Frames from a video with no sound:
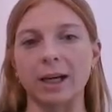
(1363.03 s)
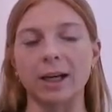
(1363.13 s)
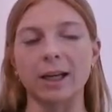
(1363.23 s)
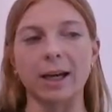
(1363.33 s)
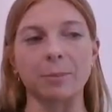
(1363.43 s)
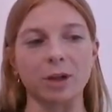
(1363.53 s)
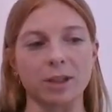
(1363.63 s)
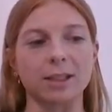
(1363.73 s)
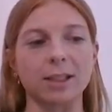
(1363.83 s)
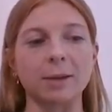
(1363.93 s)
that
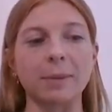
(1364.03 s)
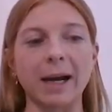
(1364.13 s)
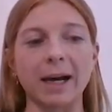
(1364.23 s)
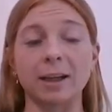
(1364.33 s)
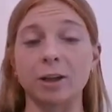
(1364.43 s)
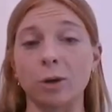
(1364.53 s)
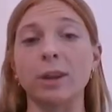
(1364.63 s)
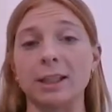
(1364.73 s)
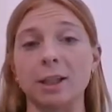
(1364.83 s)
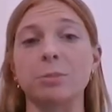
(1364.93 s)
us as a team had, and I know
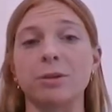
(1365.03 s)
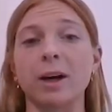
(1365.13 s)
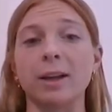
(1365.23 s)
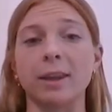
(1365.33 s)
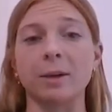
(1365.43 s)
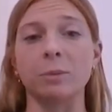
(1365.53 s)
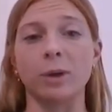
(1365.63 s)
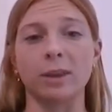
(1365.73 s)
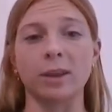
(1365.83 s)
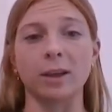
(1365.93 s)
that they did provide them
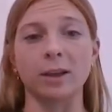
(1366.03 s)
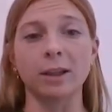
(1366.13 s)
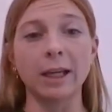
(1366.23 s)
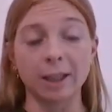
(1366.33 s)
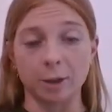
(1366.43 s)
with the